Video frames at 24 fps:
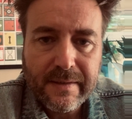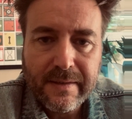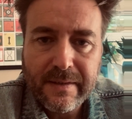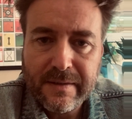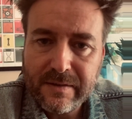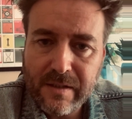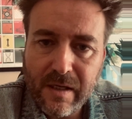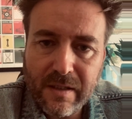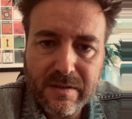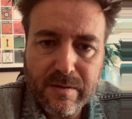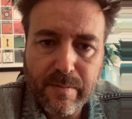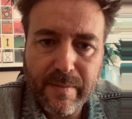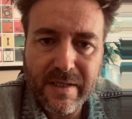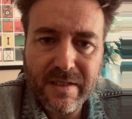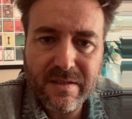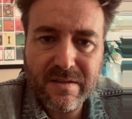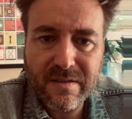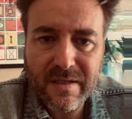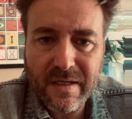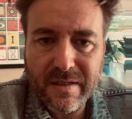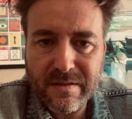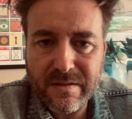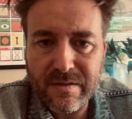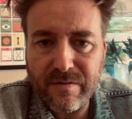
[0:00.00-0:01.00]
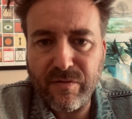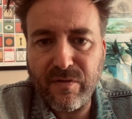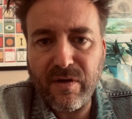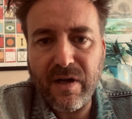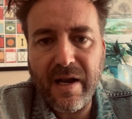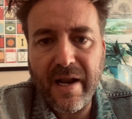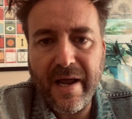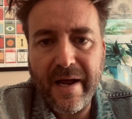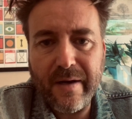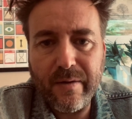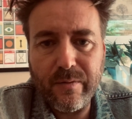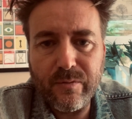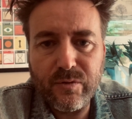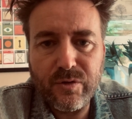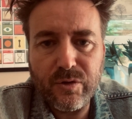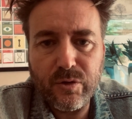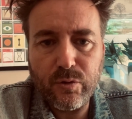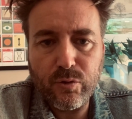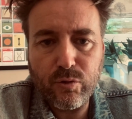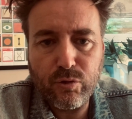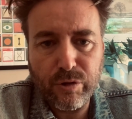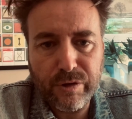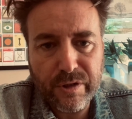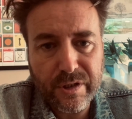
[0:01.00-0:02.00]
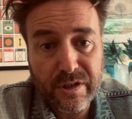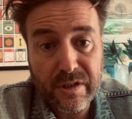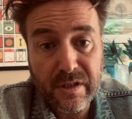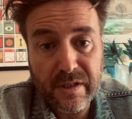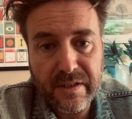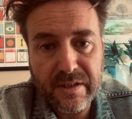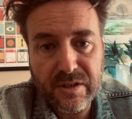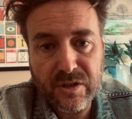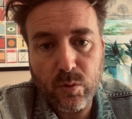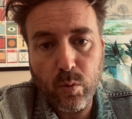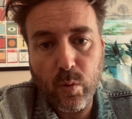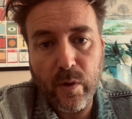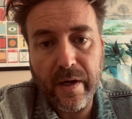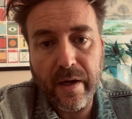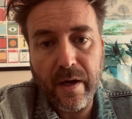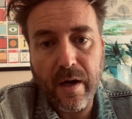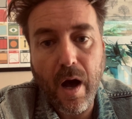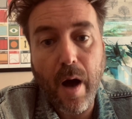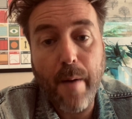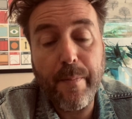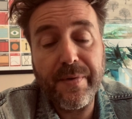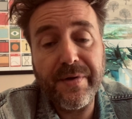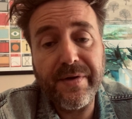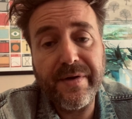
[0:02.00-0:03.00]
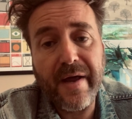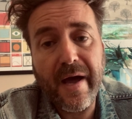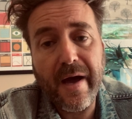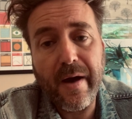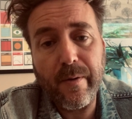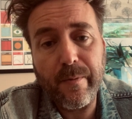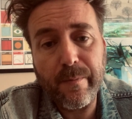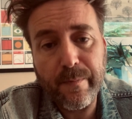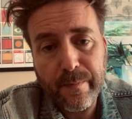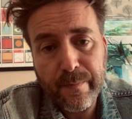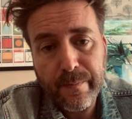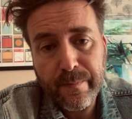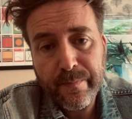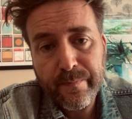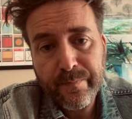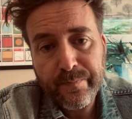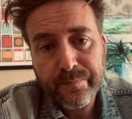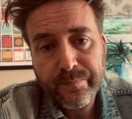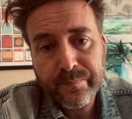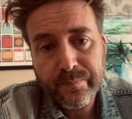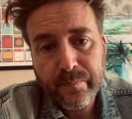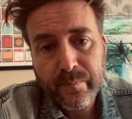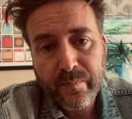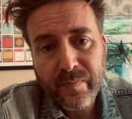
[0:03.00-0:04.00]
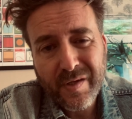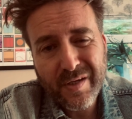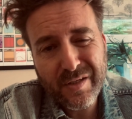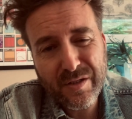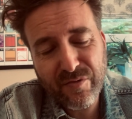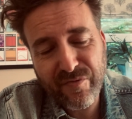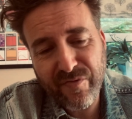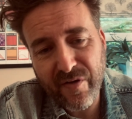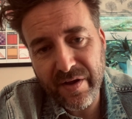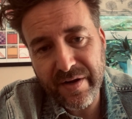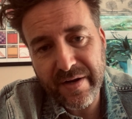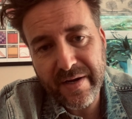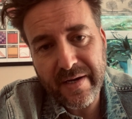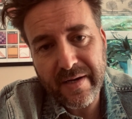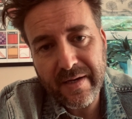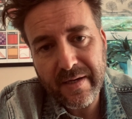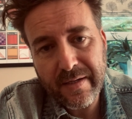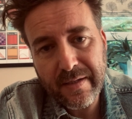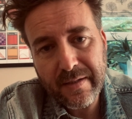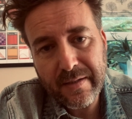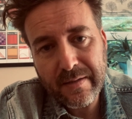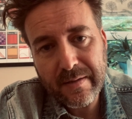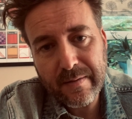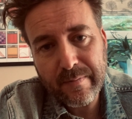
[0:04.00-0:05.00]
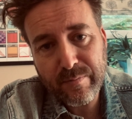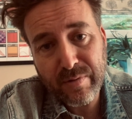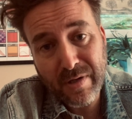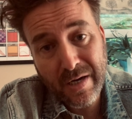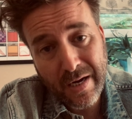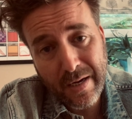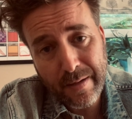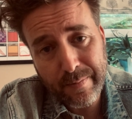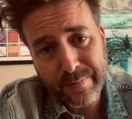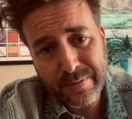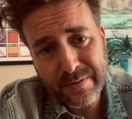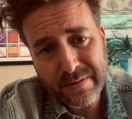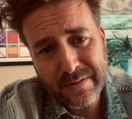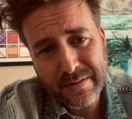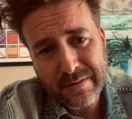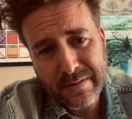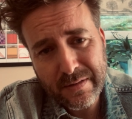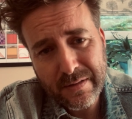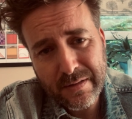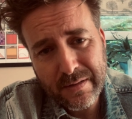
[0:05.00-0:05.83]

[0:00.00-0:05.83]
It's hard to make sense of clowns who traditionally swing up and down. It's funny perhaps.